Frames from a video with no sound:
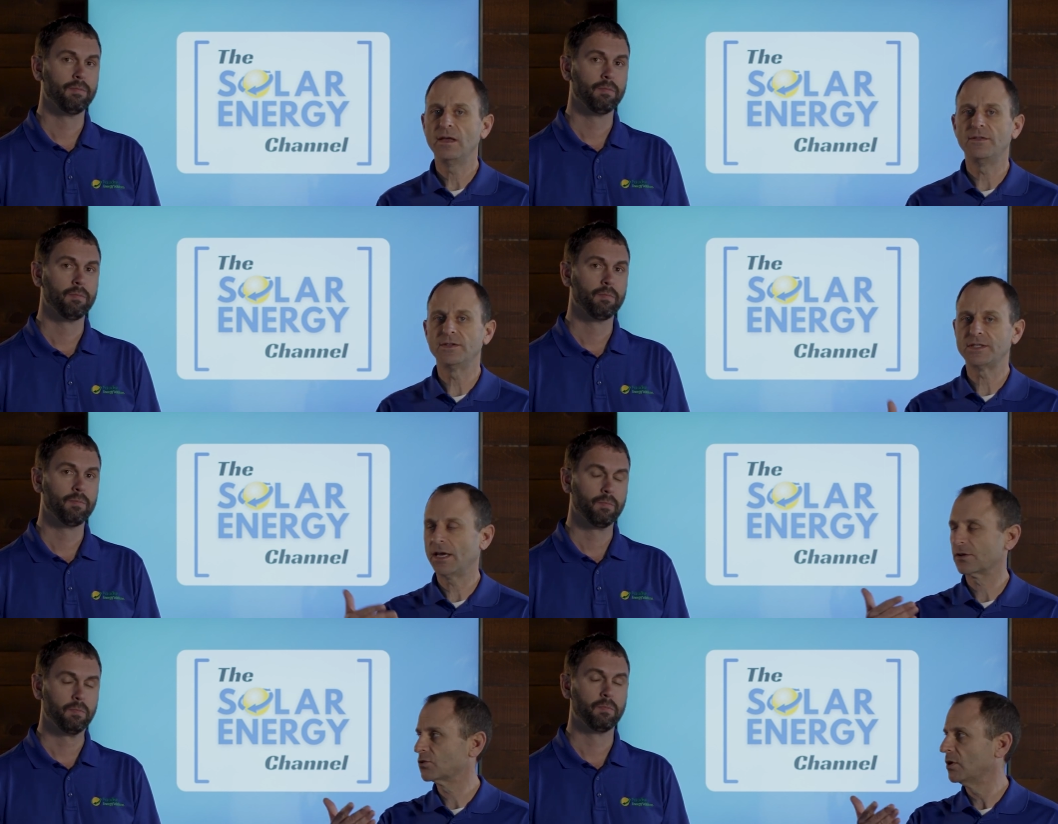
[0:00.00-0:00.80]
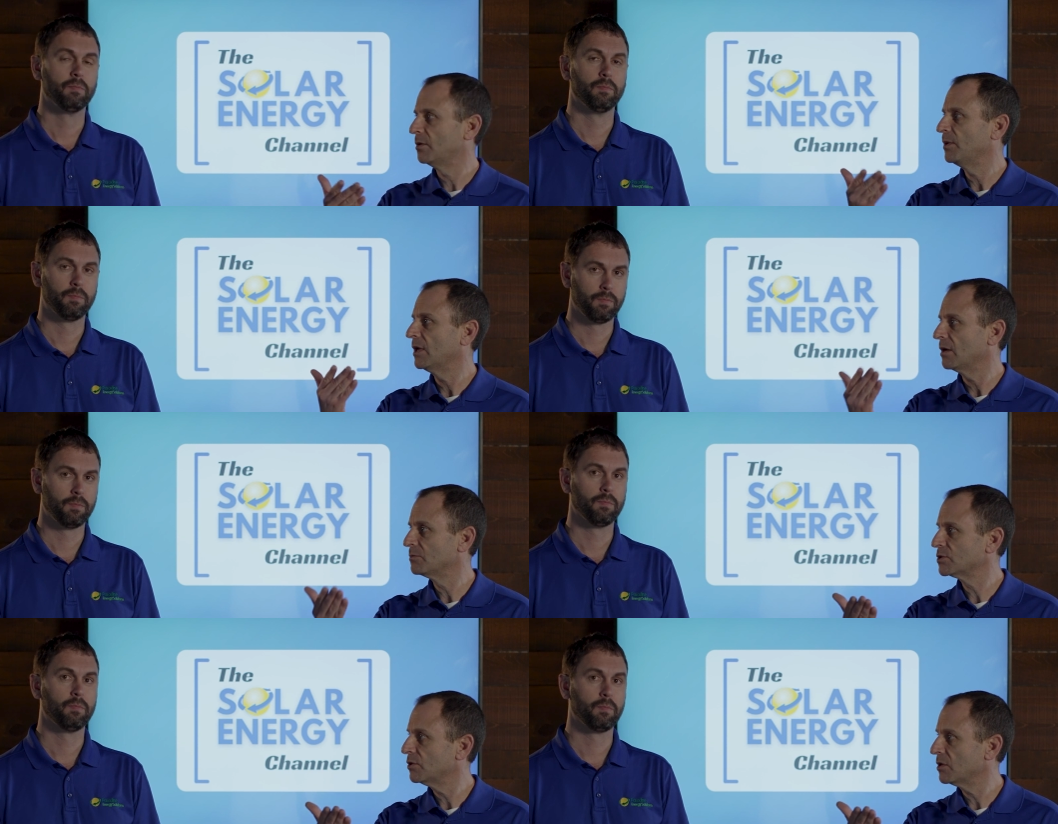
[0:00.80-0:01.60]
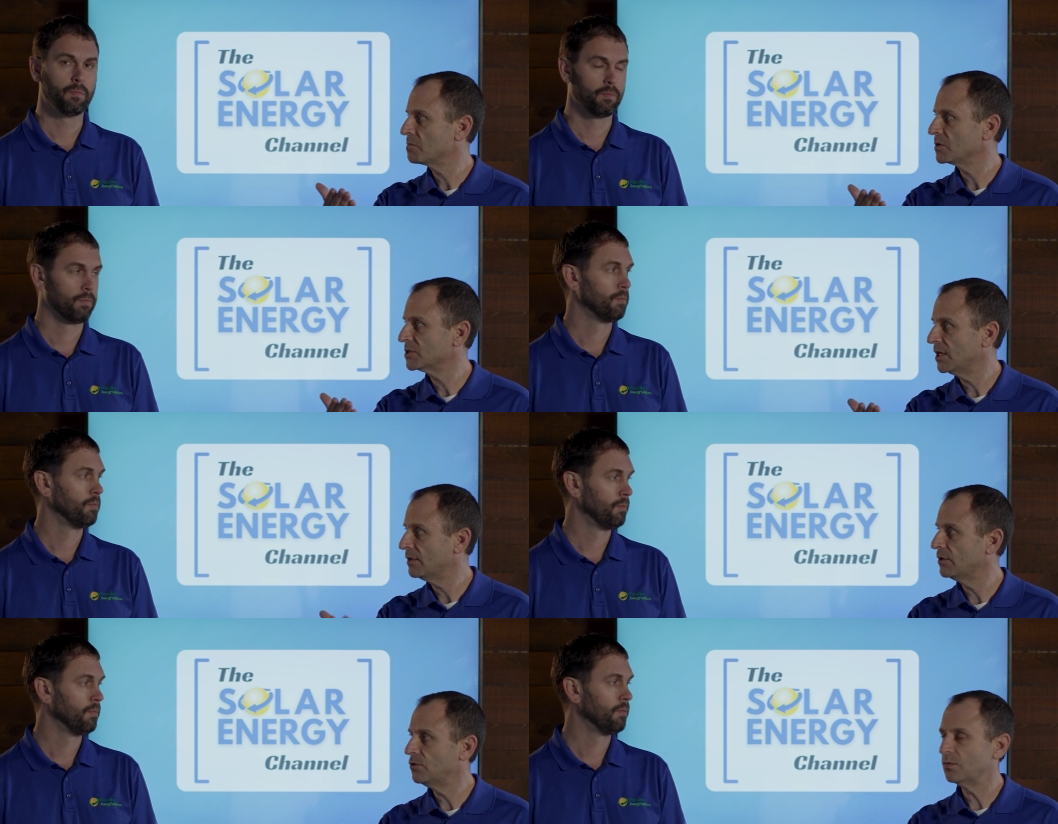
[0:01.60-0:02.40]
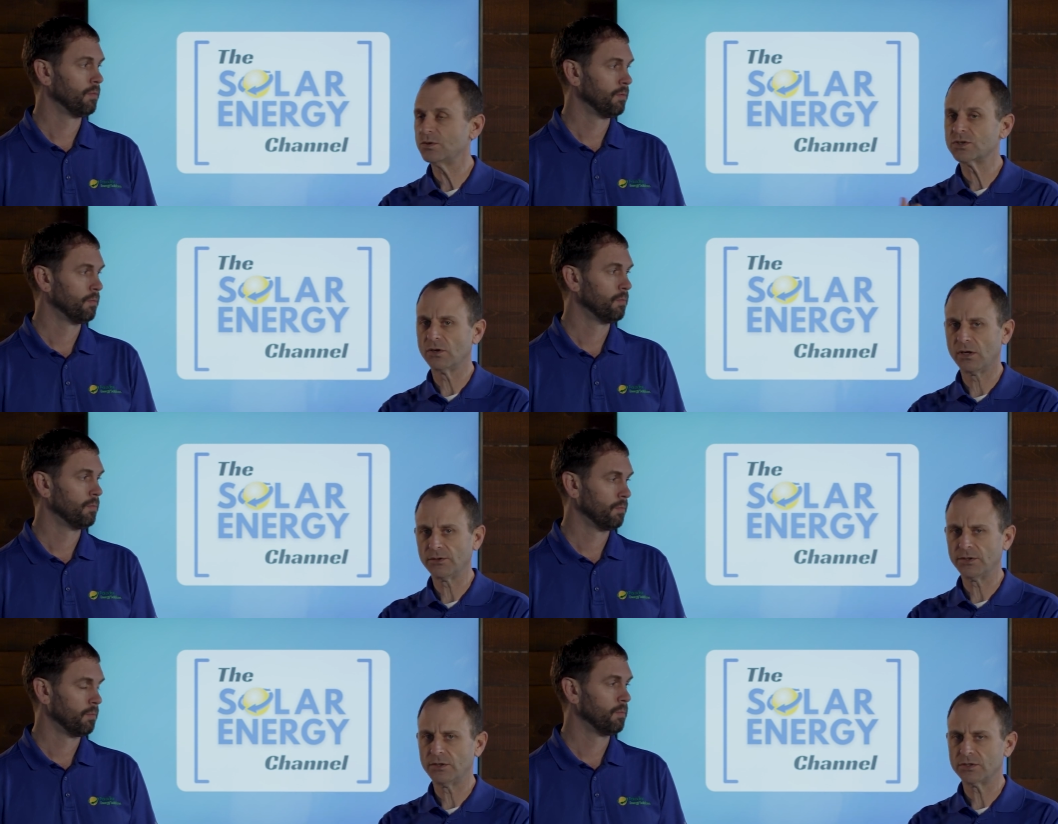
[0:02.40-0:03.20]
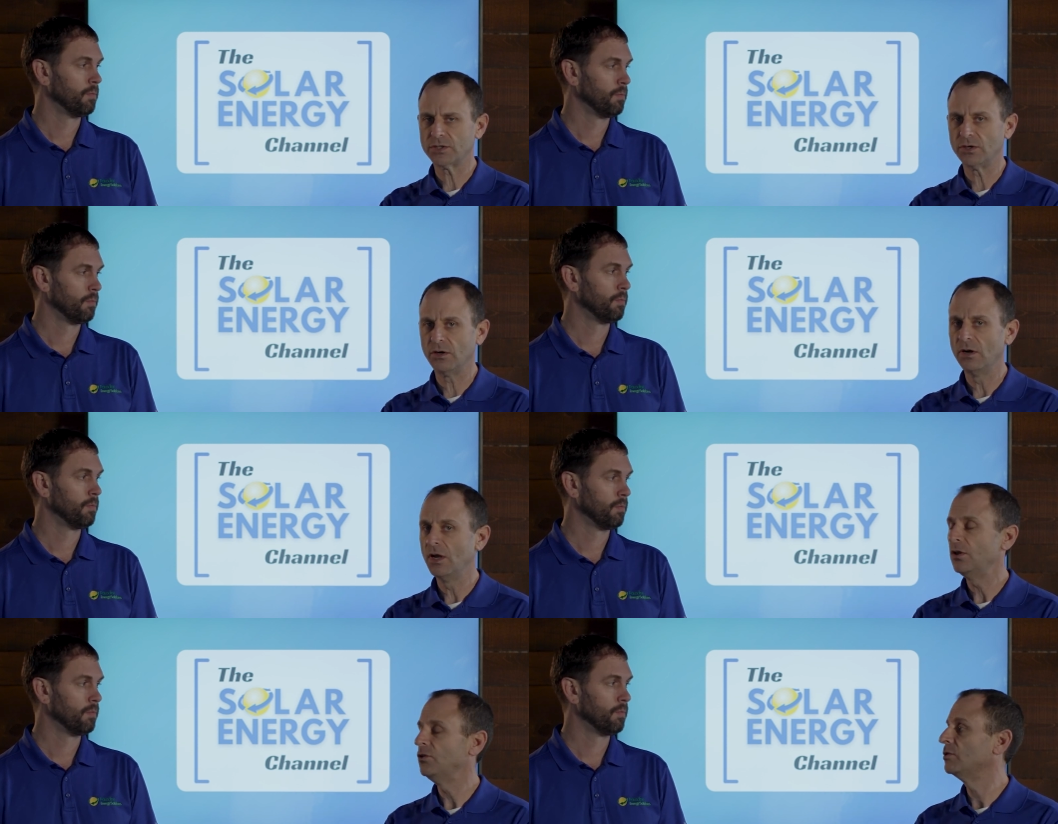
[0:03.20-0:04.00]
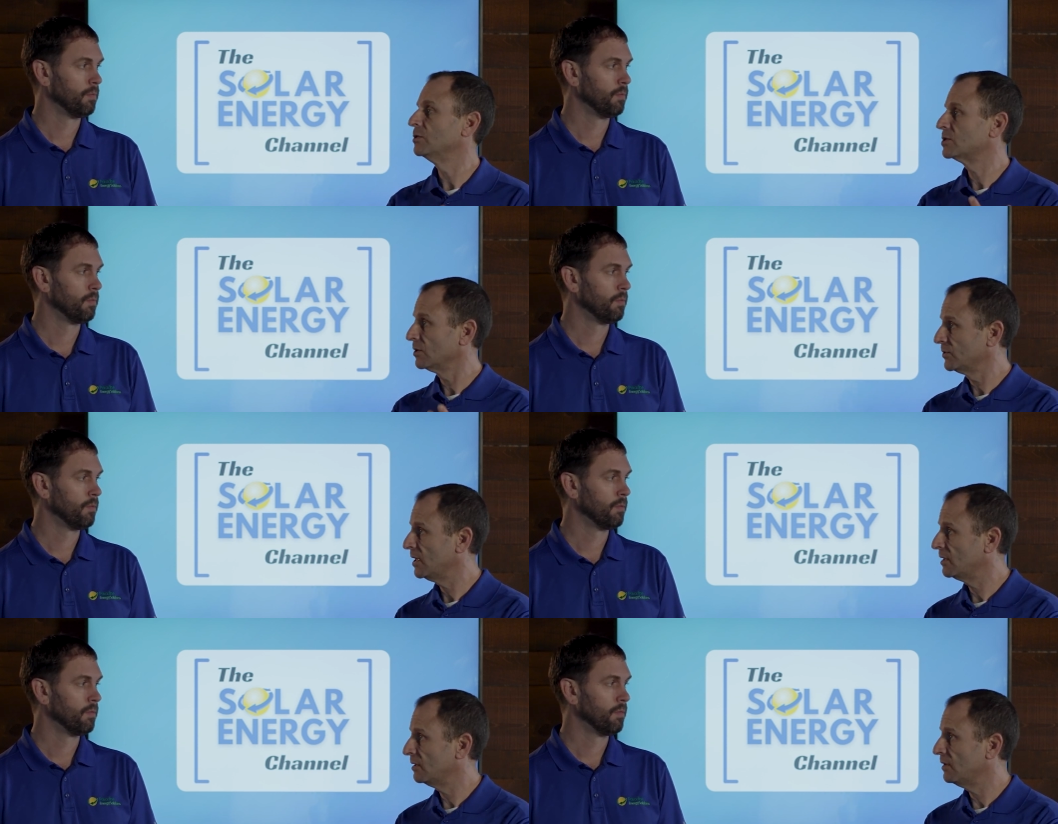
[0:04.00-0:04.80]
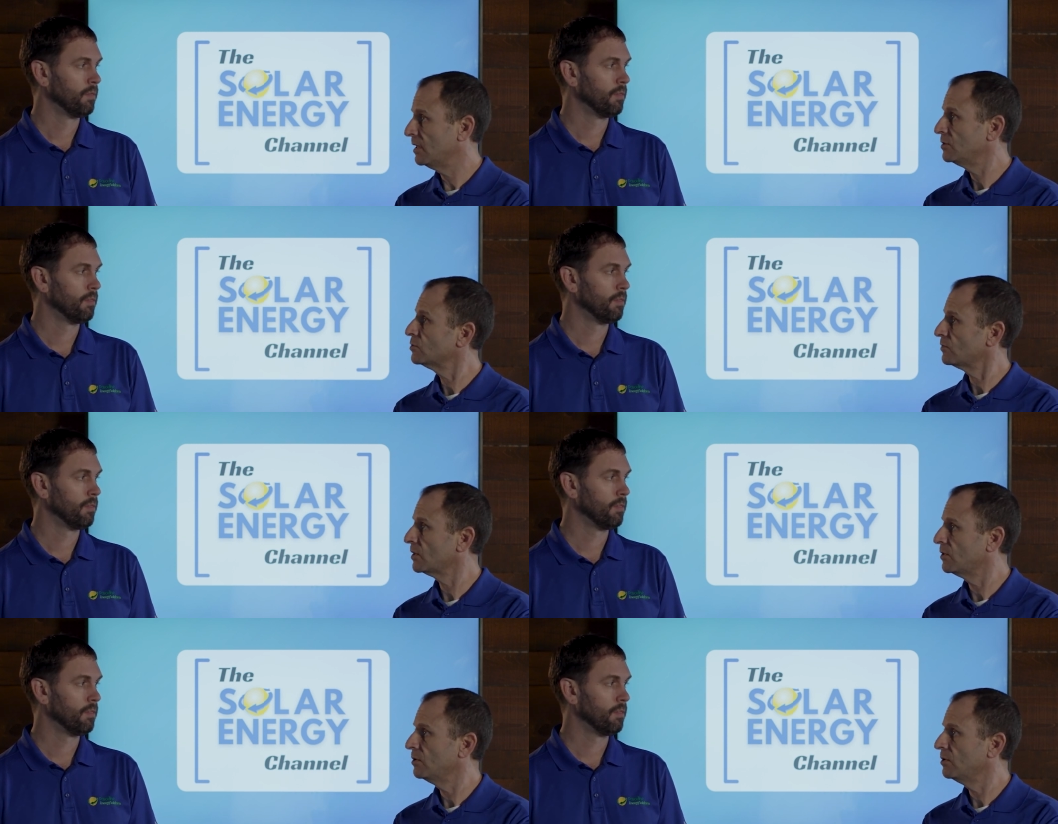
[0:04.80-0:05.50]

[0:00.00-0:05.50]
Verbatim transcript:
Speaker 1: and the tax credit becomes thirty percent and you installed it this year, you can still take advantage of that